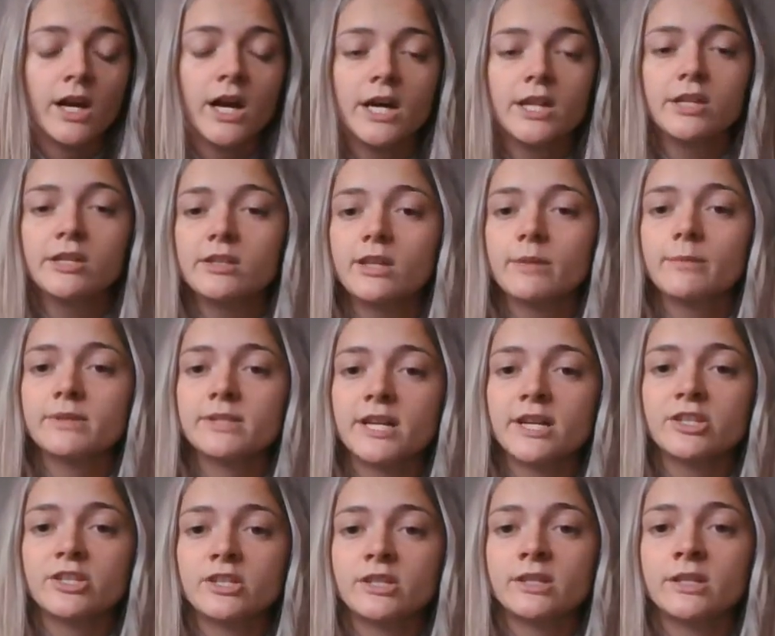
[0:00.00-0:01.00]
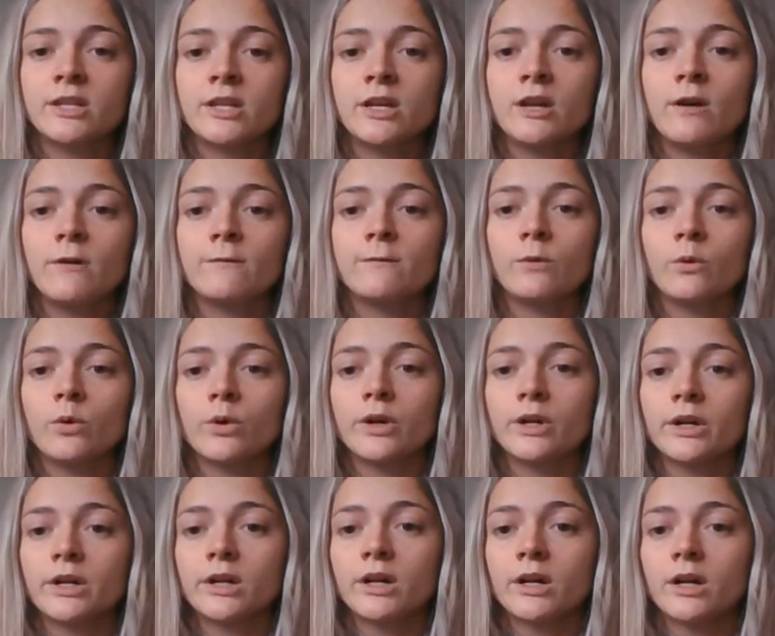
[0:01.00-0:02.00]
Another limitation
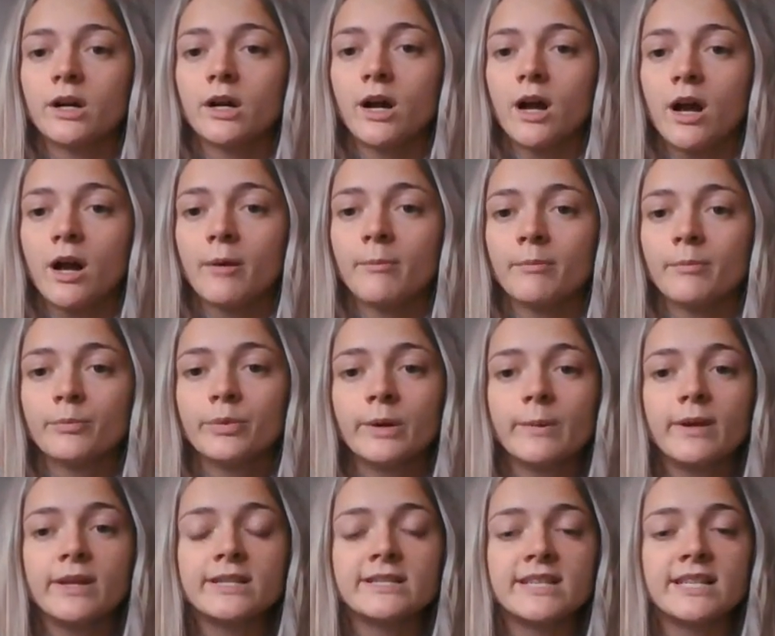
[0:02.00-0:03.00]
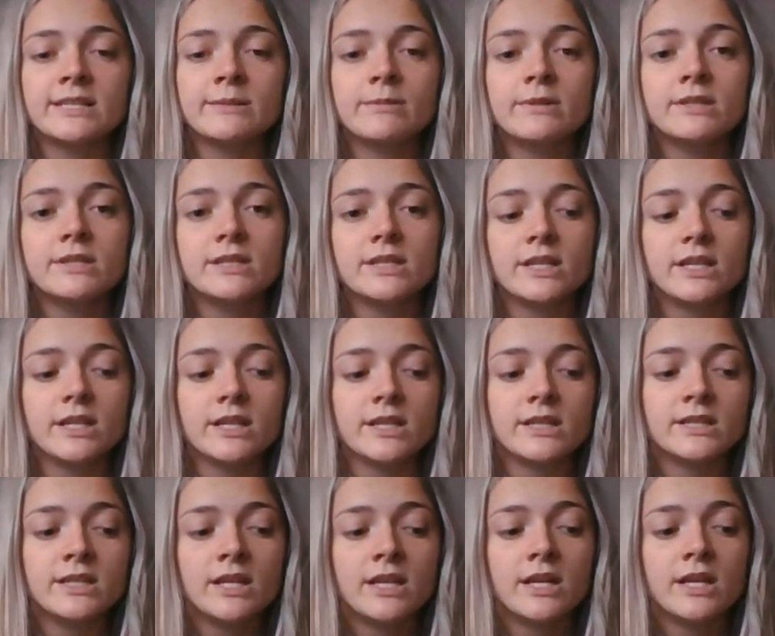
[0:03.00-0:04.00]
for pre-made assessments
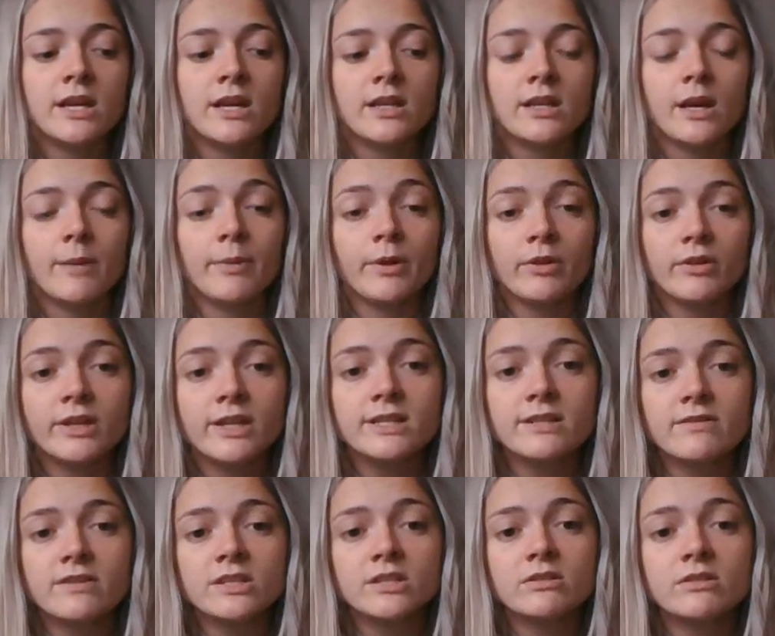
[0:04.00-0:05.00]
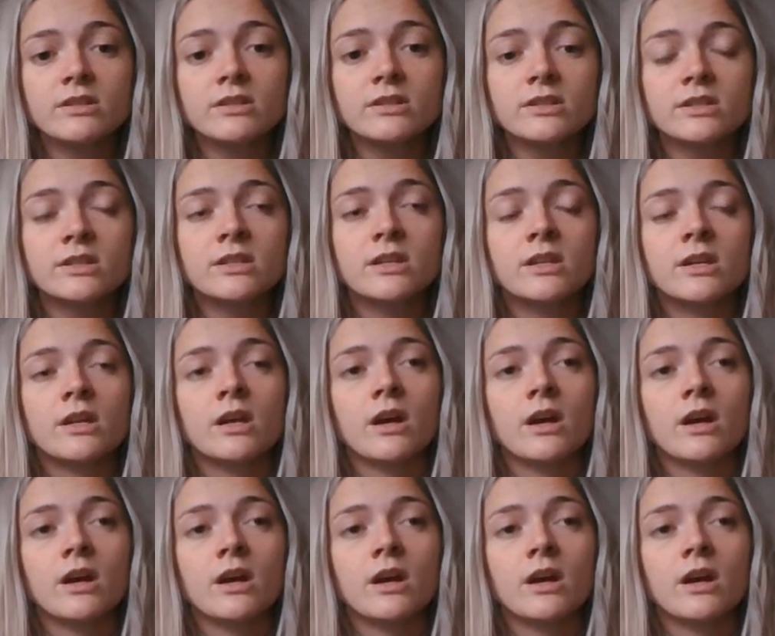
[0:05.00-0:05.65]
is abilities of the students.